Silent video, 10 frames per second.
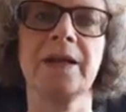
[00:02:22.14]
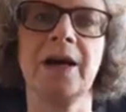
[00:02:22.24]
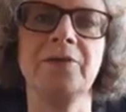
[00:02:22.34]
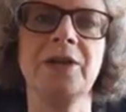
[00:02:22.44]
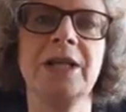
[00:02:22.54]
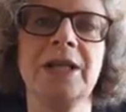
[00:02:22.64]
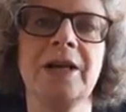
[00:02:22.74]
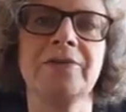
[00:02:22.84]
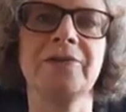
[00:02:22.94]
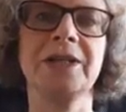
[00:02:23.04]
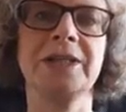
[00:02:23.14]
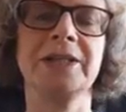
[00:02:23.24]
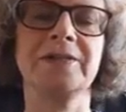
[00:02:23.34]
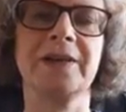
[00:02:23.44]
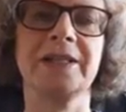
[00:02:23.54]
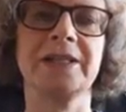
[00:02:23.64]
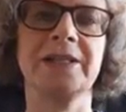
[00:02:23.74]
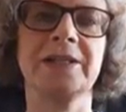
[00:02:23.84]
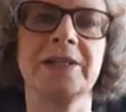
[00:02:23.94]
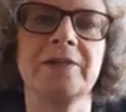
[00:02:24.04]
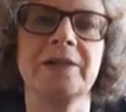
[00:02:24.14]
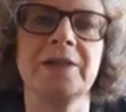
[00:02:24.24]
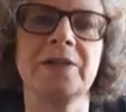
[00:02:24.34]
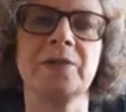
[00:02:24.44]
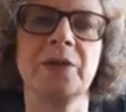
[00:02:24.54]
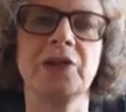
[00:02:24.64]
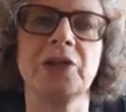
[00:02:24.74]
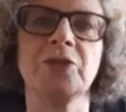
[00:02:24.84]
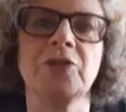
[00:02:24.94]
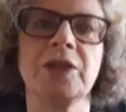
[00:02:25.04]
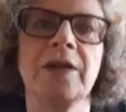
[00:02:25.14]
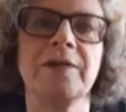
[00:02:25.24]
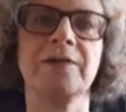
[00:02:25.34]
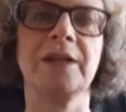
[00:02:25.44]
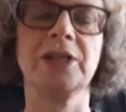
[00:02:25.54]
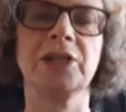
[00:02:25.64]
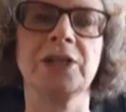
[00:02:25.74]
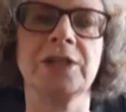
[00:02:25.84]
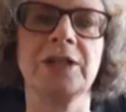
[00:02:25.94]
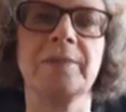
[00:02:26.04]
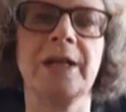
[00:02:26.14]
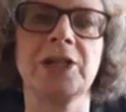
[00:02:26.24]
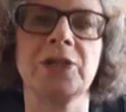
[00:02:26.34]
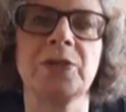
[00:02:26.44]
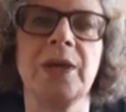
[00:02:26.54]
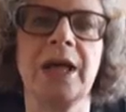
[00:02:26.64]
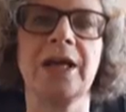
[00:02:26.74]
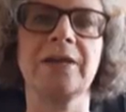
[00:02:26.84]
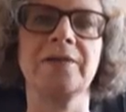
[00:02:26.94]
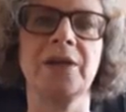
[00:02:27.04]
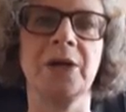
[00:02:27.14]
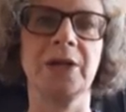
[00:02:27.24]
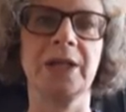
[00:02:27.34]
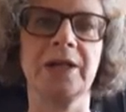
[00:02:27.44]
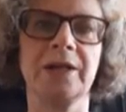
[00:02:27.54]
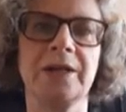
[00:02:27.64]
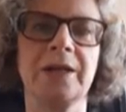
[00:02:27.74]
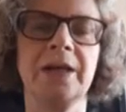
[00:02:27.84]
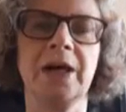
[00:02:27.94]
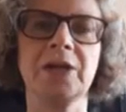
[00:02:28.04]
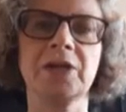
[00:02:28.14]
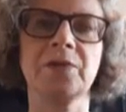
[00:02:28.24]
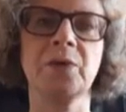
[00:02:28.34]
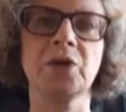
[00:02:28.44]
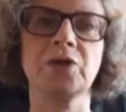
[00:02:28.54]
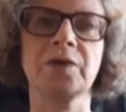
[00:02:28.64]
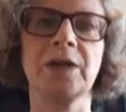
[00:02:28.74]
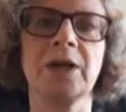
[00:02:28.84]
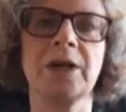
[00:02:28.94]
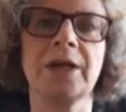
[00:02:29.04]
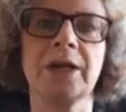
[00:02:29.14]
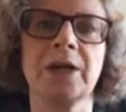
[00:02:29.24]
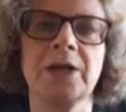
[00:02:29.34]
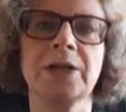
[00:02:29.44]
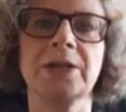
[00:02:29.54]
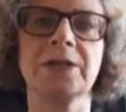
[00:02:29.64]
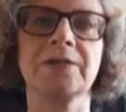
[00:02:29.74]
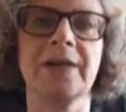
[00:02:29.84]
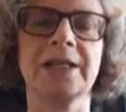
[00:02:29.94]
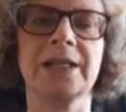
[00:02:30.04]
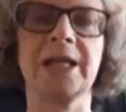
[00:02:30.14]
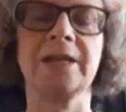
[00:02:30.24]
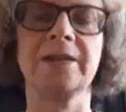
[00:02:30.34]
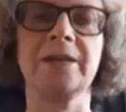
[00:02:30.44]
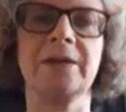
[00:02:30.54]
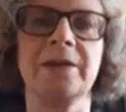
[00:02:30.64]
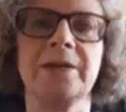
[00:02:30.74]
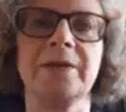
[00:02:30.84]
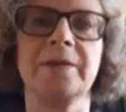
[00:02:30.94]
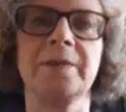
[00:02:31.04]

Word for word: I really love reading this fantasy series, where children have adventures in the magical land of Narnia under the watchful eye and guidance of Aslan the lion.